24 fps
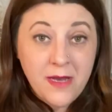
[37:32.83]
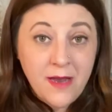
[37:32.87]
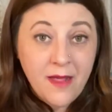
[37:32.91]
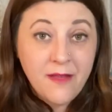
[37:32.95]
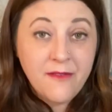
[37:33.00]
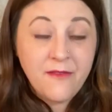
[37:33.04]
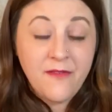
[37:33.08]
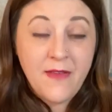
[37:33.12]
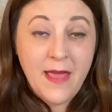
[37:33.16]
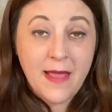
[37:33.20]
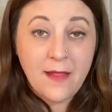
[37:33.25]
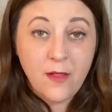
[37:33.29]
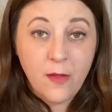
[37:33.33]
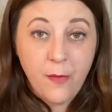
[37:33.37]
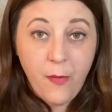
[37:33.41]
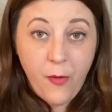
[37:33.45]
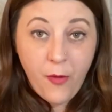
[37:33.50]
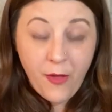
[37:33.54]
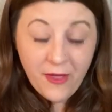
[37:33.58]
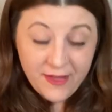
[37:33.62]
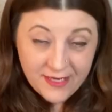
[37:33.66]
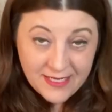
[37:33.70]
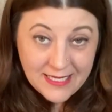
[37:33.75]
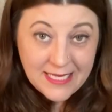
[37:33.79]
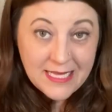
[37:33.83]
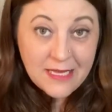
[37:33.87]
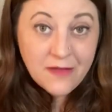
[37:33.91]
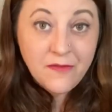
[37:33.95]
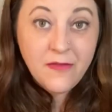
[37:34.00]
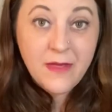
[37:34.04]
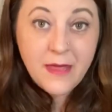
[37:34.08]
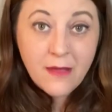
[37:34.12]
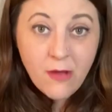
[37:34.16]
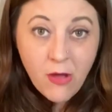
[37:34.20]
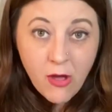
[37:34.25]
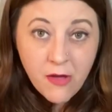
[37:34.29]
available, and
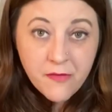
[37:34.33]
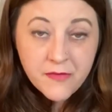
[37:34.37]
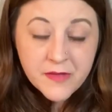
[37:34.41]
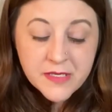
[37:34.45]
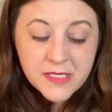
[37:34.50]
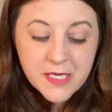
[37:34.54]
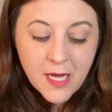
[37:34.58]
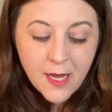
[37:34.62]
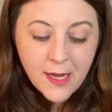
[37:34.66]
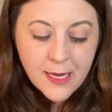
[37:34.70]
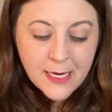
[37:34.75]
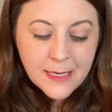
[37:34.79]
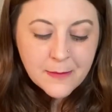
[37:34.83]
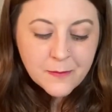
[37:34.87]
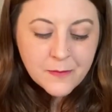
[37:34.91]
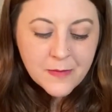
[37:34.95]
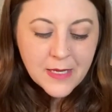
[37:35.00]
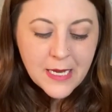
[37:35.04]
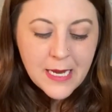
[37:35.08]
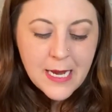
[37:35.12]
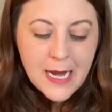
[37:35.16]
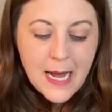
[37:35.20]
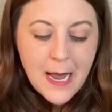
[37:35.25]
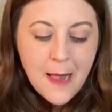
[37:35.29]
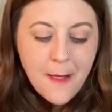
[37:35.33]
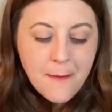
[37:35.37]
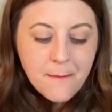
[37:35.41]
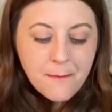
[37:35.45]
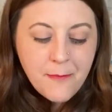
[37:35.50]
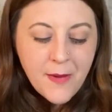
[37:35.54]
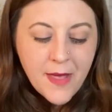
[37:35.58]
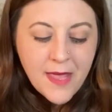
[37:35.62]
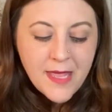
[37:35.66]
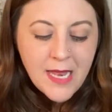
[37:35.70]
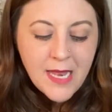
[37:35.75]
giving all the time. But